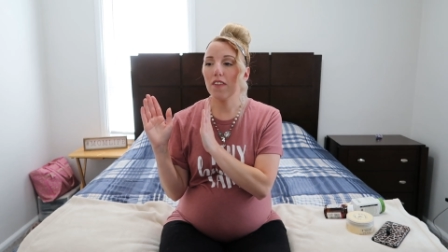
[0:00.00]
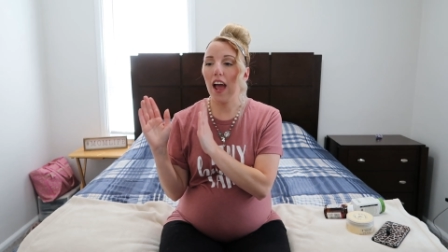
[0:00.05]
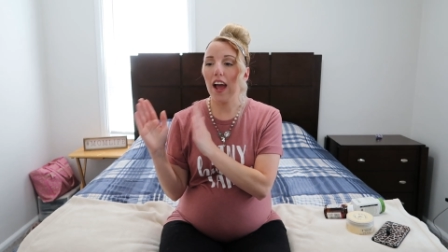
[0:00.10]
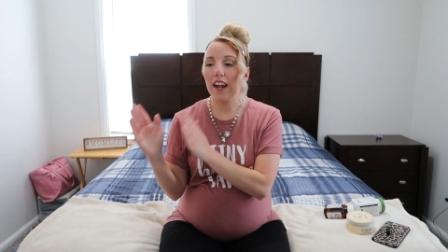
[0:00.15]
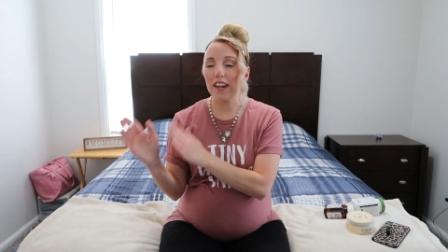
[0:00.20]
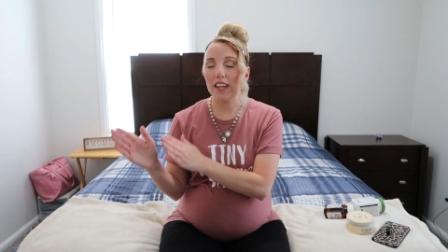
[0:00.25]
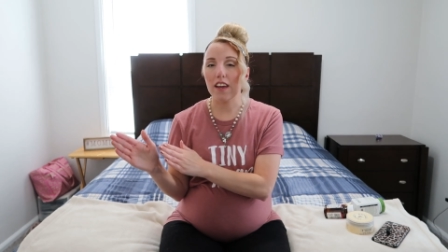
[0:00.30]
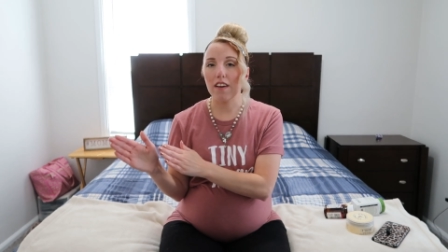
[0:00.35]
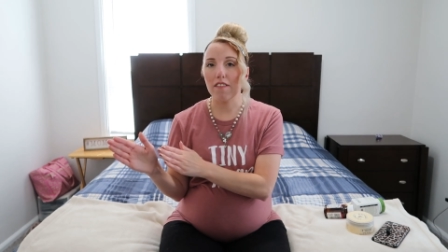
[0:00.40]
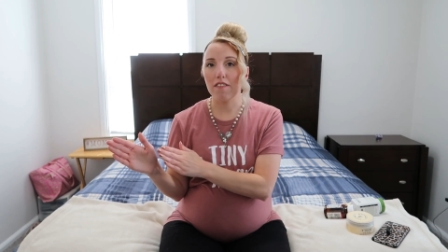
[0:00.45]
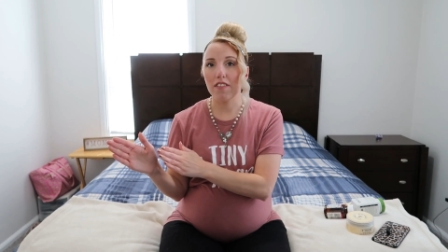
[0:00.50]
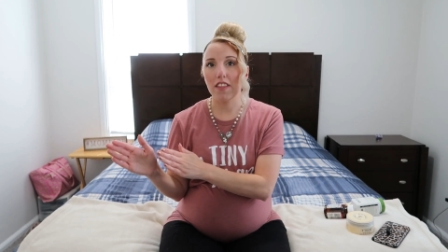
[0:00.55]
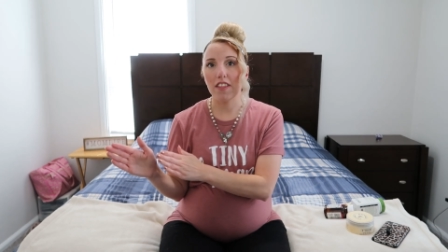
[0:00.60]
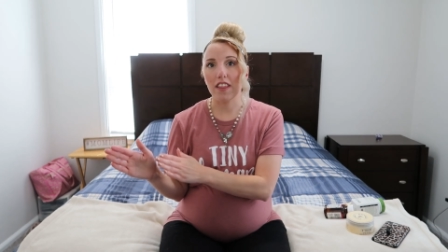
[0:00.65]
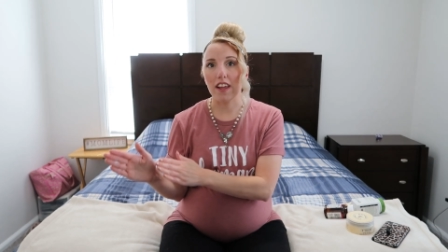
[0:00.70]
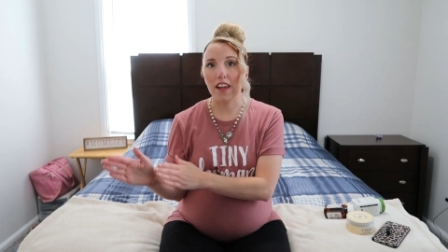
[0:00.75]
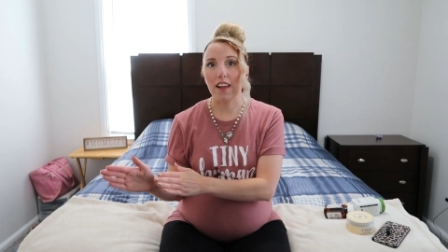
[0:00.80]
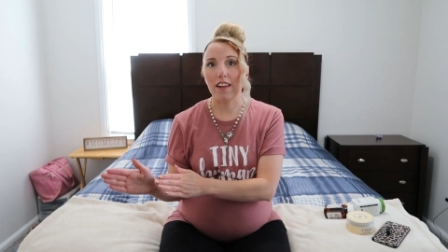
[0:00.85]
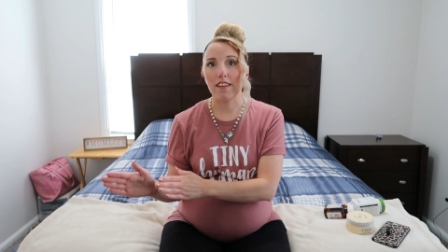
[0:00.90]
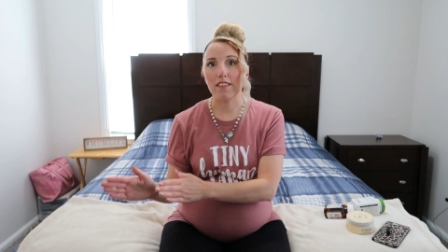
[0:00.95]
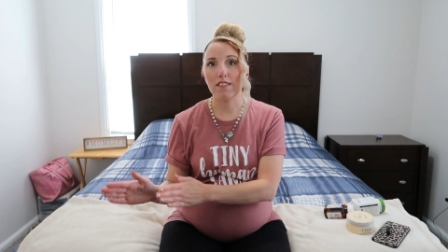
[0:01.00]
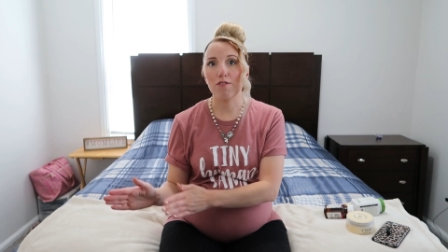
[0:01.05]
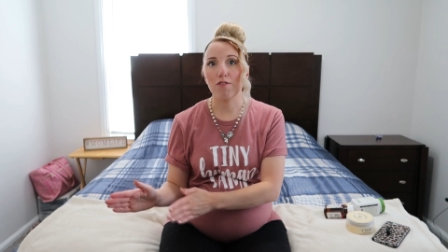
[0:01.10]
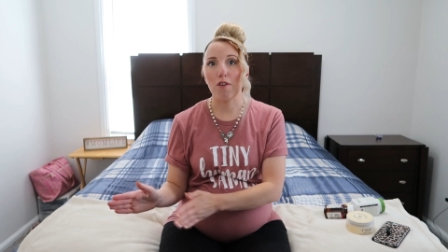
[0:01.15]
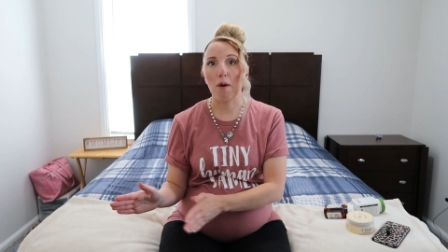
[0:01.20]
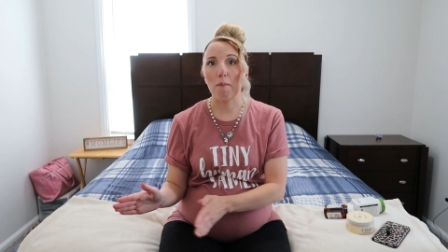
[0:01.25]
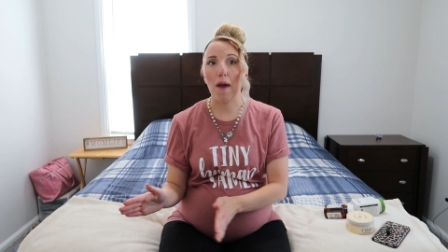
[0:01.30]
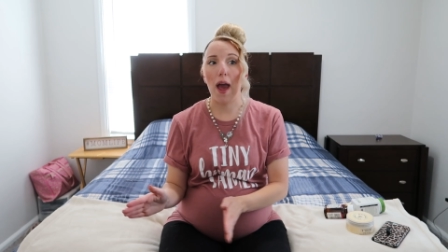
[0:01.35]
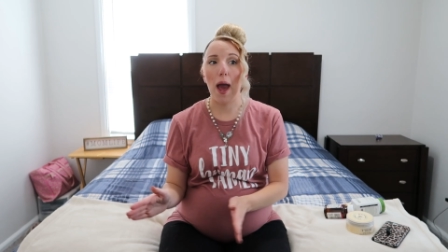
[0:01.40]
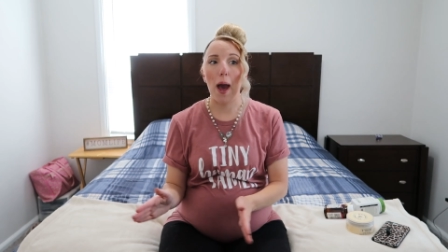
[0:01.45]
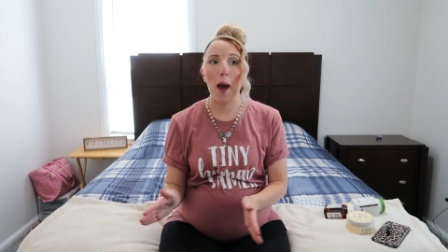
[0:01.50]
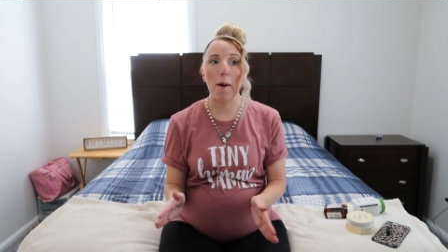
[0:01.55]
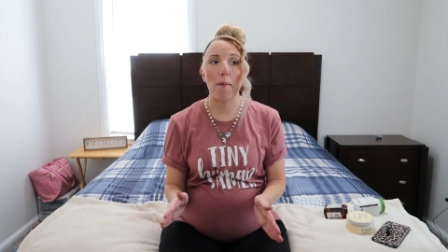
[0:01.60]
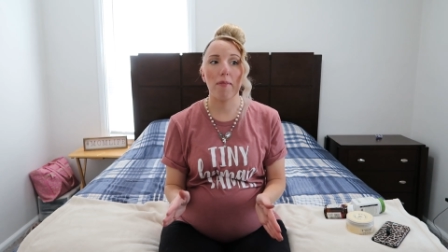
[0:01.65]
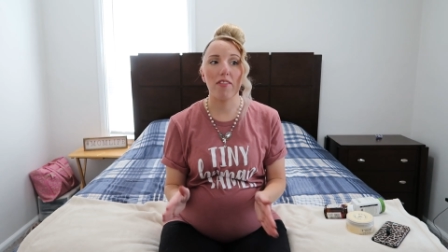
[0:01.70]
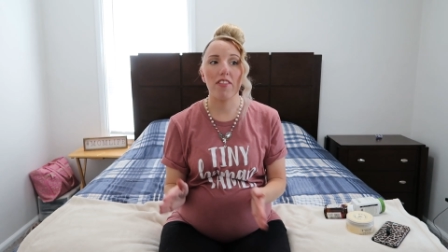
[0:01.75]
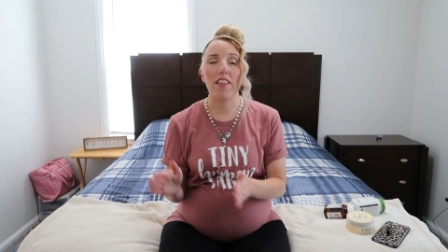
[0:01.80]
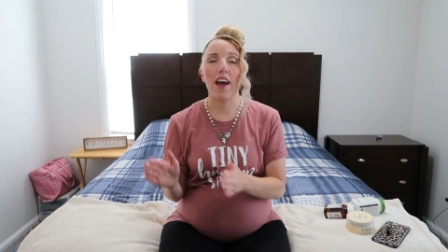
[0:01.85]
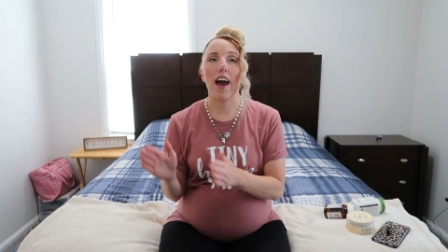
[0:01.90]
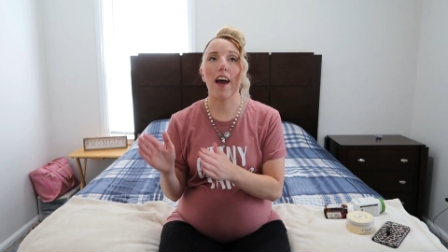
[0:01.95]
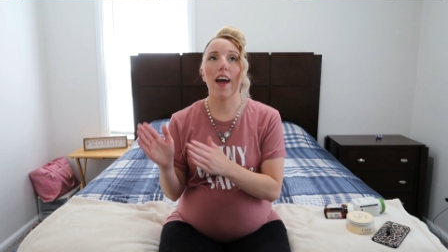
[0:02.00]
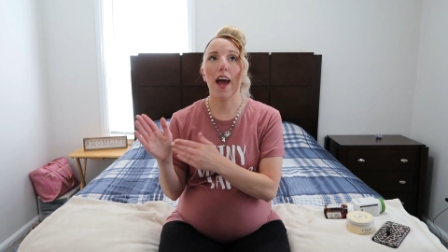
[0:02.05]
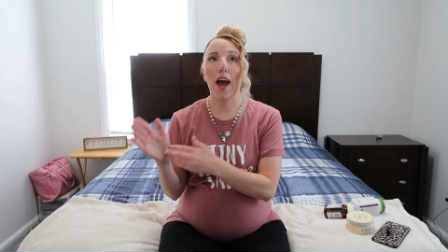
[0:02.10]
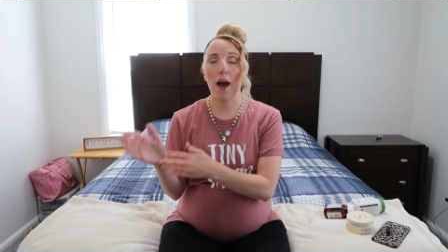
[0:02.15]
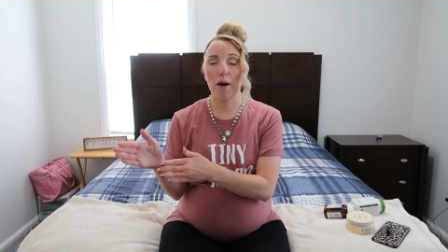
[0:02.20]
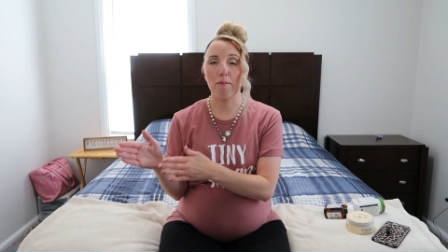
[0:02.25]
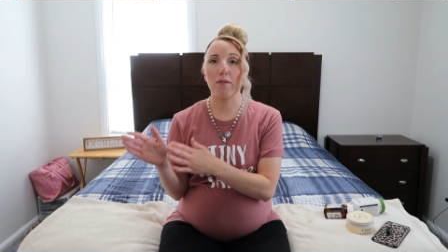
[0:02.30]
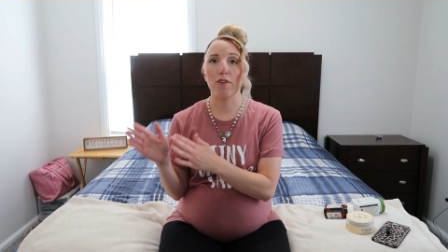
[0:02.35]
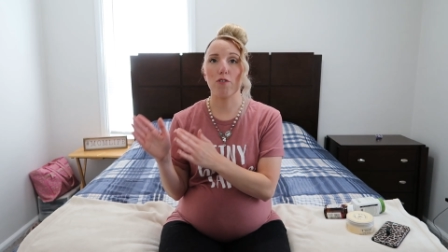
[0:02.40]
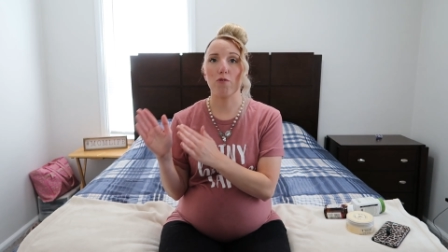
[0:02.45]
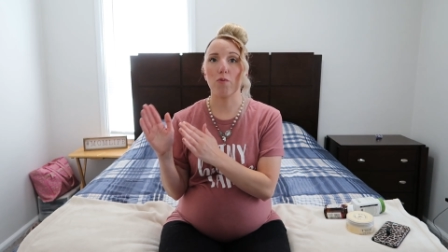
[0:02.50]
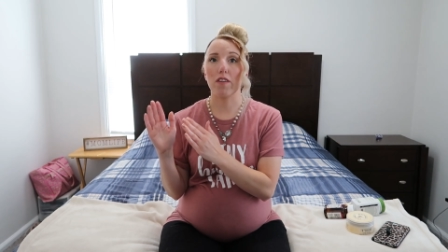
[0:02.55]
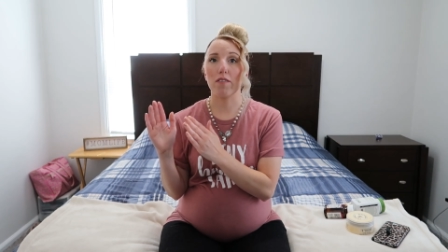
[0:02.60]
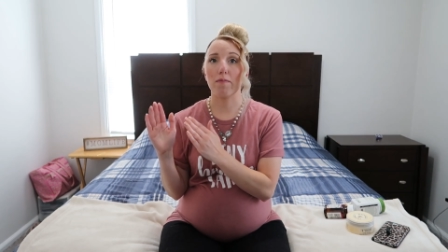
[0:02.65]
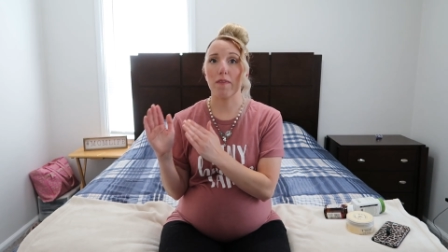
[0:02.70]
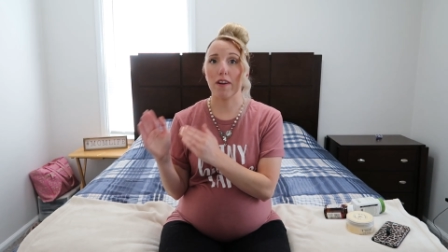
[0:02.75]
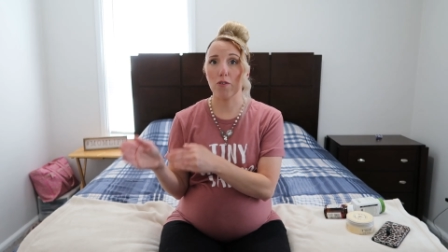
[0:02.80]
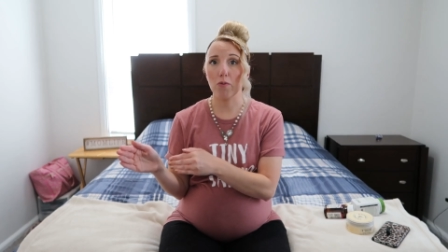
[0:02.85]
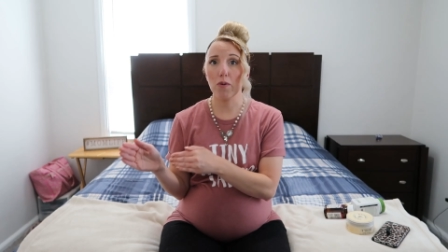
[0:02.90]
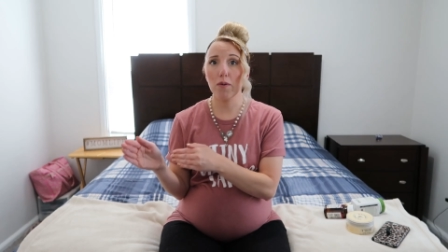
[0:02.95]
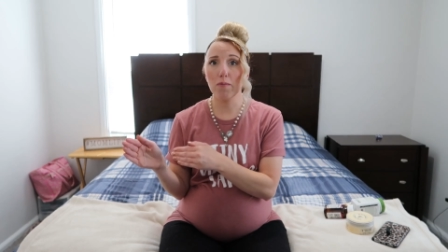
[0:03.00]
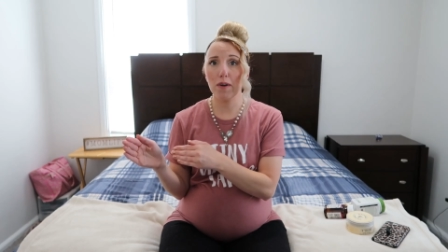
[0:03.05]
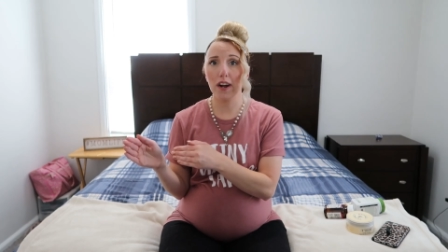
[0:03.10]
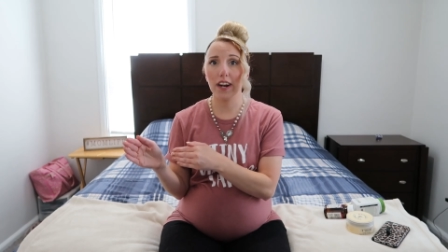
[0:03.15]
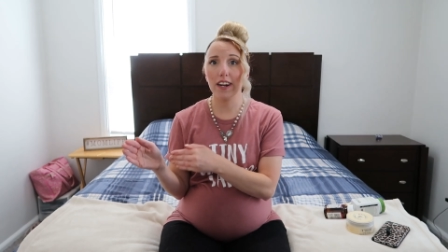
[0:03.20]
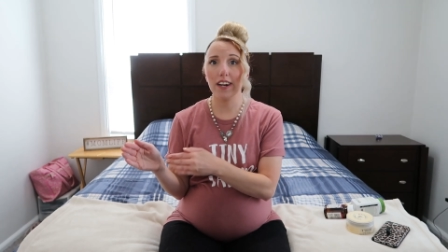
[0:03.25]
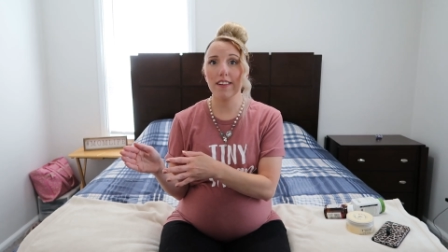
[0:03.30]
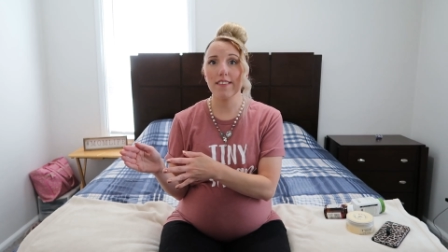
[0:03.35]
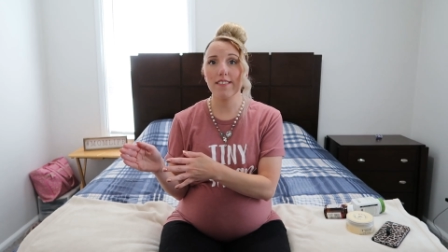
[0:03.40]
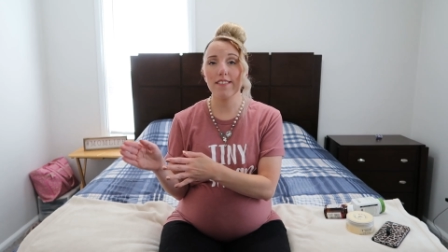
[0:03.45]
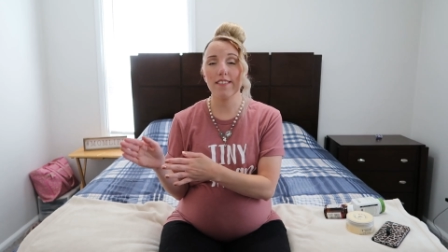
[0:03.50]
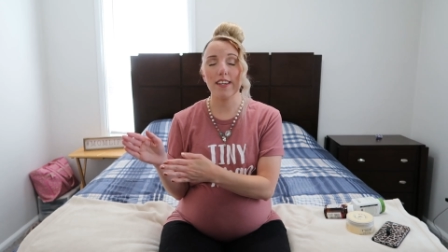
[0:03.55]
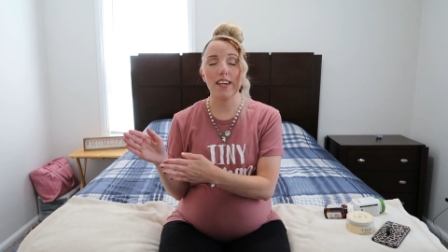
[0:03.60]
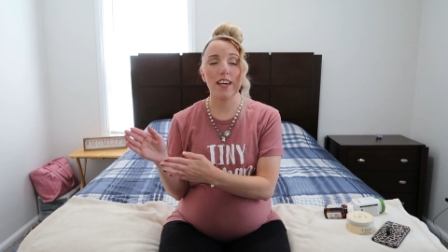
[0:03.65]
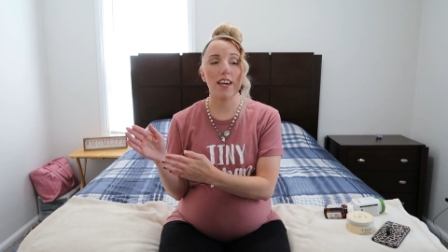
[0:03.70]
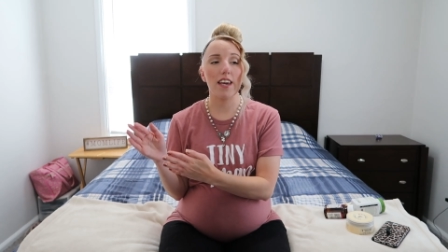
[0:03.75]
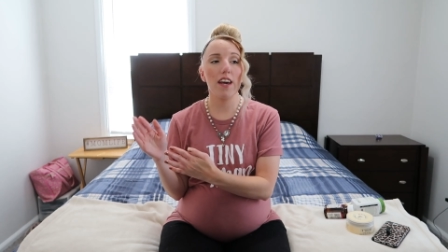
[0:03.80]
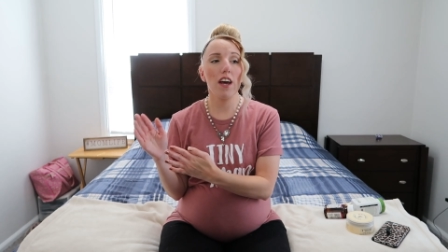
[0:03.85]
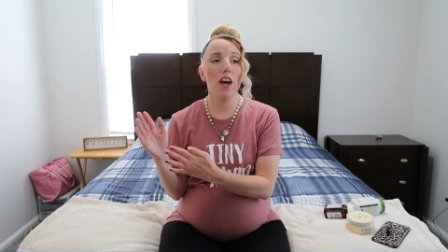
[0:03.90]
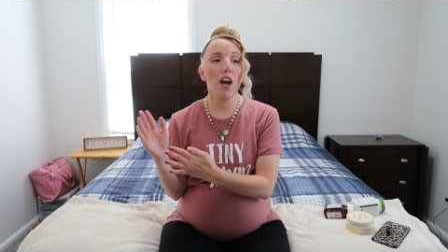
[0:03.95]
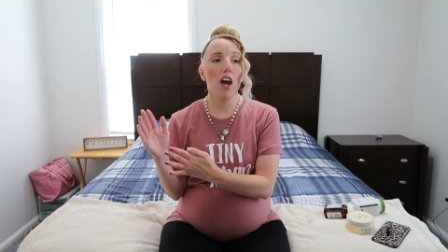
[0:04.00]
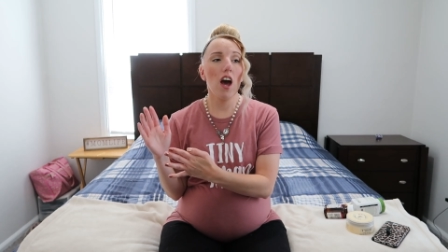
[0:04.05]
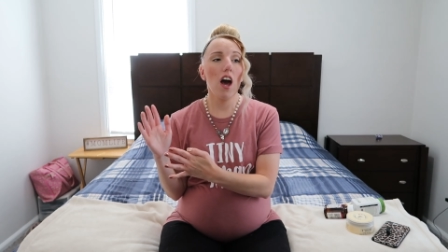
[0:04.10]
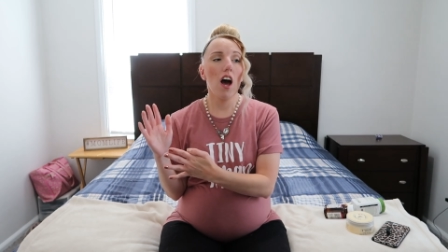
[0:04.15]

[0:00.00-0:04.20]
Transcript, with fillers: any of the things from ha that happened with my twin pregnancy